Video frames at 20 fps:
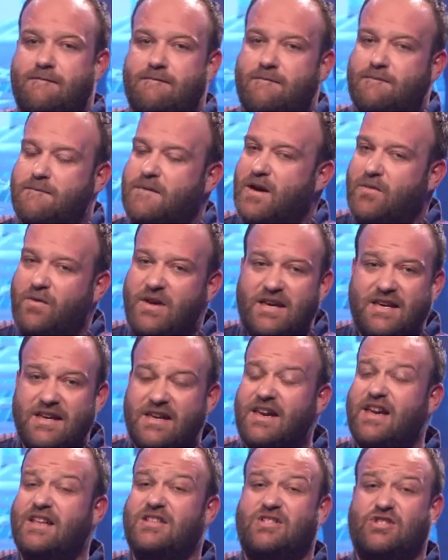Man, we can
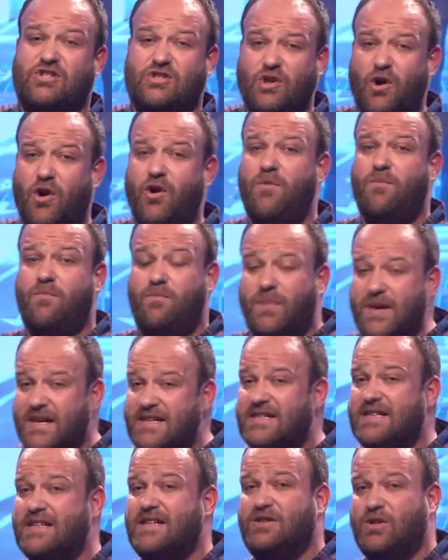get so
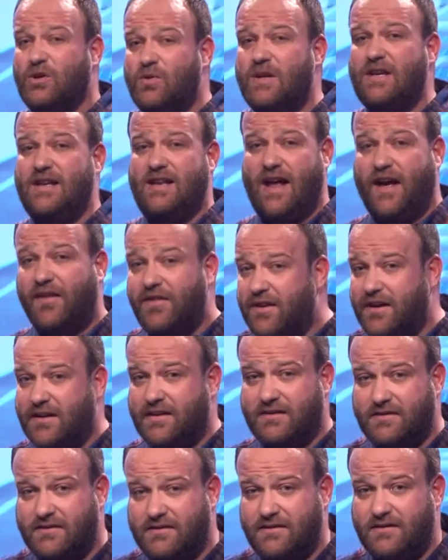busy doing nothing.
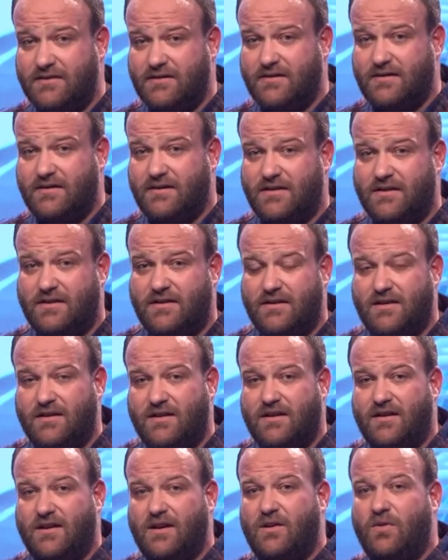
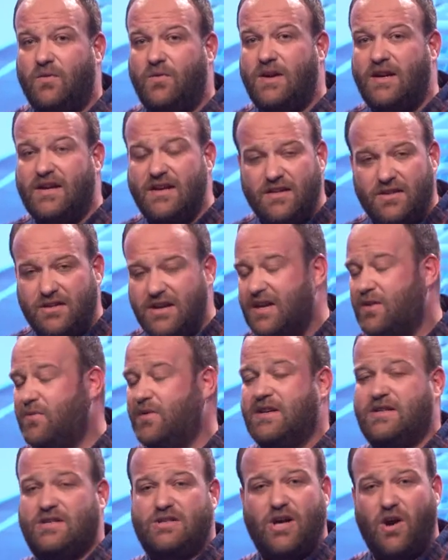We can think
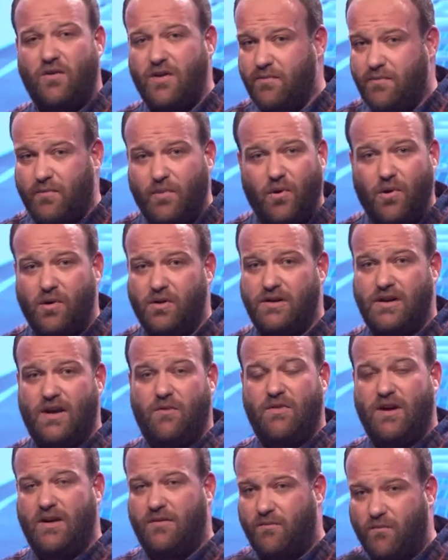we're so important and
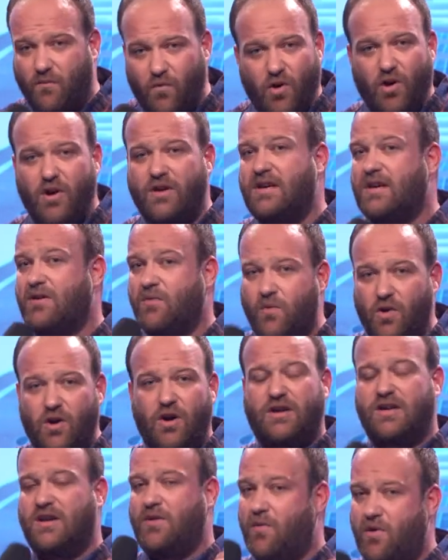we're working,
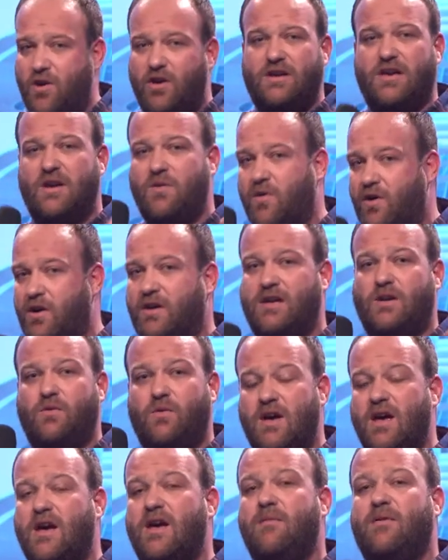working, working, working.
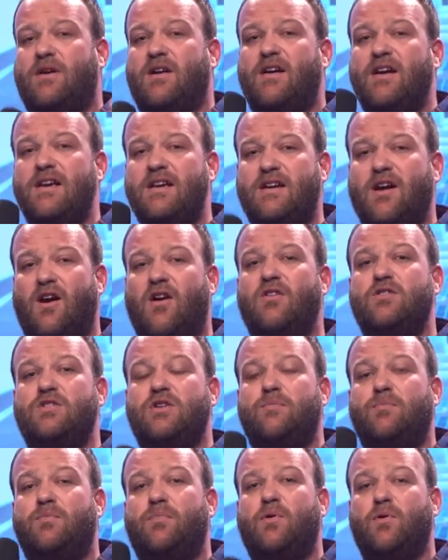Can I encourage
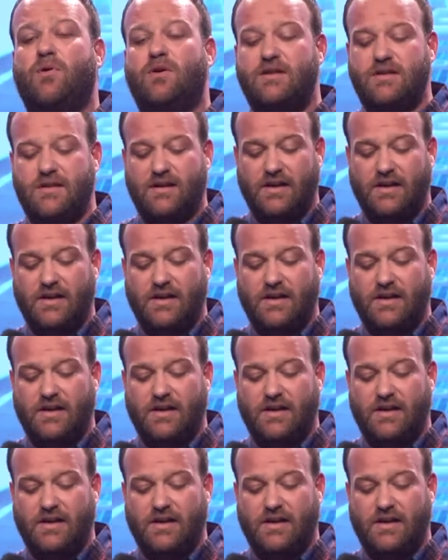you, put